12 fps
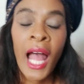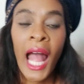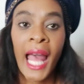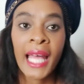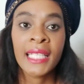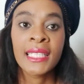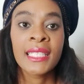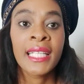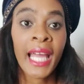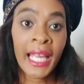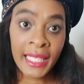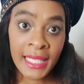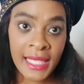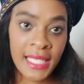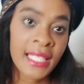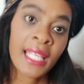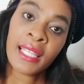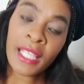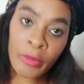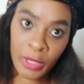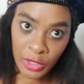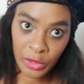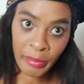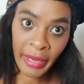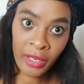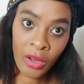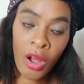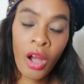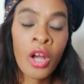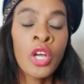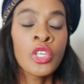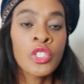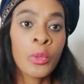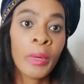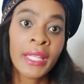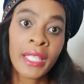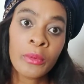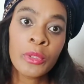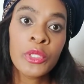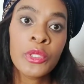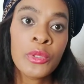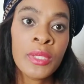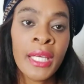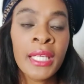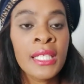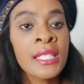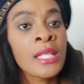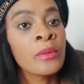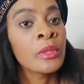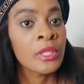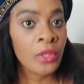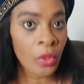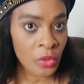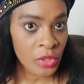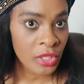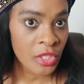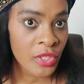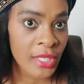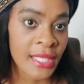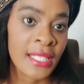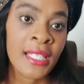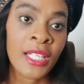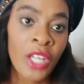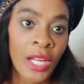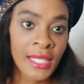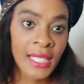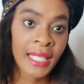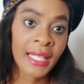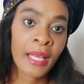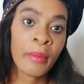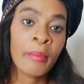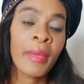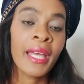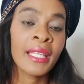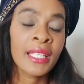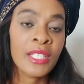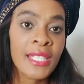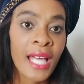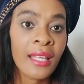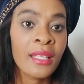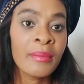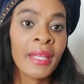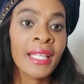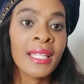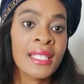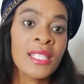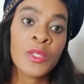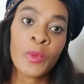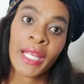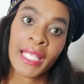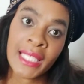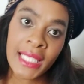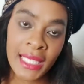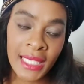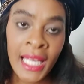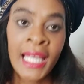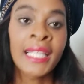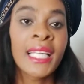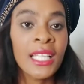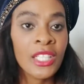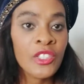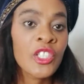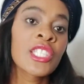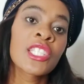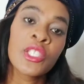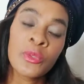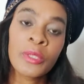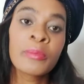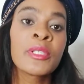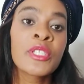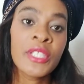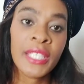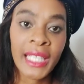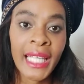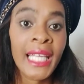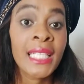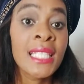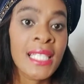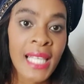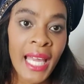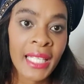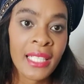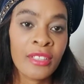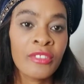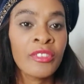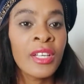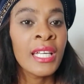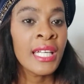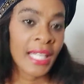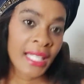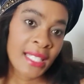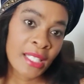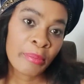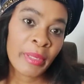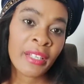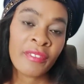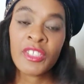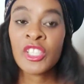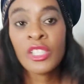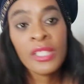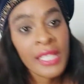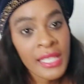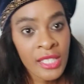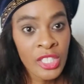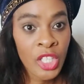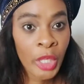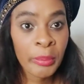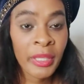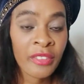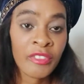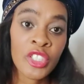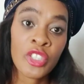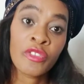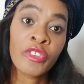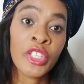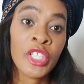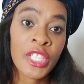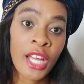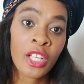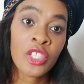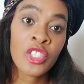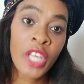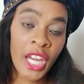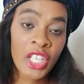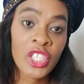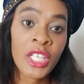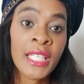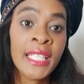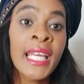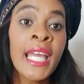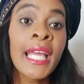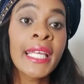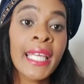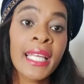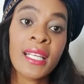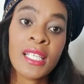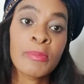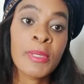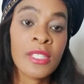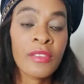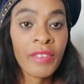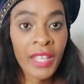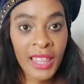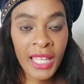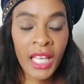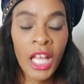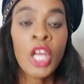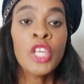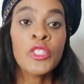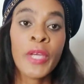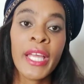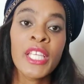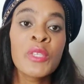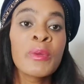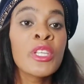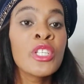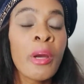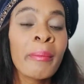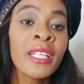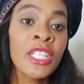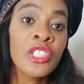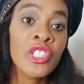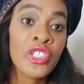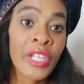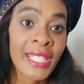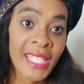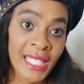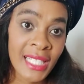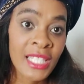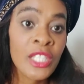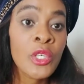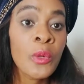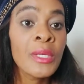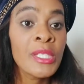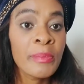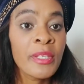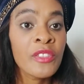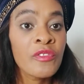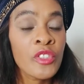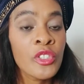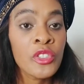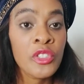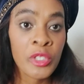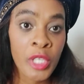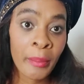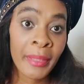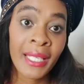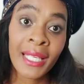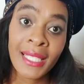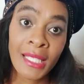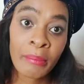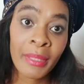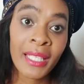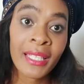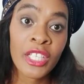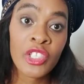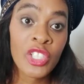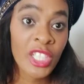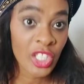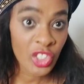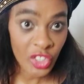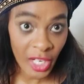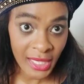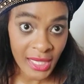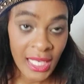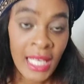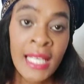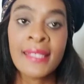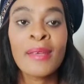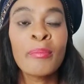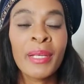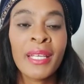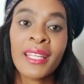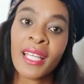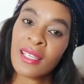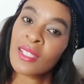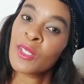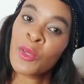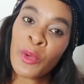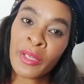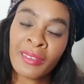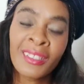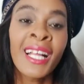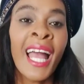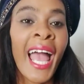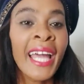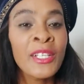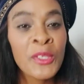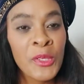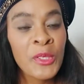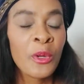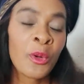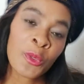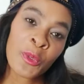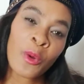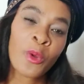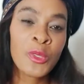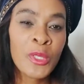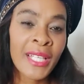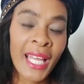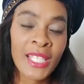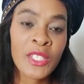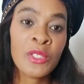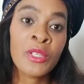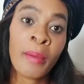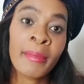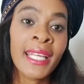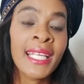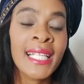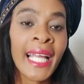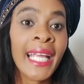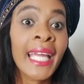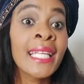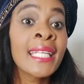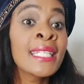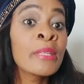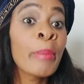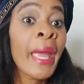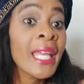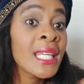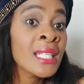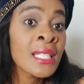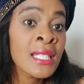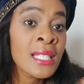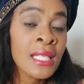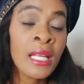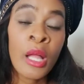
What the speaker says: and they are 18 and they want to buy a car. So what they would do then is they would go to the trustees and contact them, and they tell them that this is what I need. Then the trustees would meet together and decide if is it beneficial, is it not beneficial for your child to actually get a specific thing. So hence, when you nominate your trustees, it's always best for you to nominate somebody that you can trust, somebody that is loyal. And it's also nice to nominate like an independent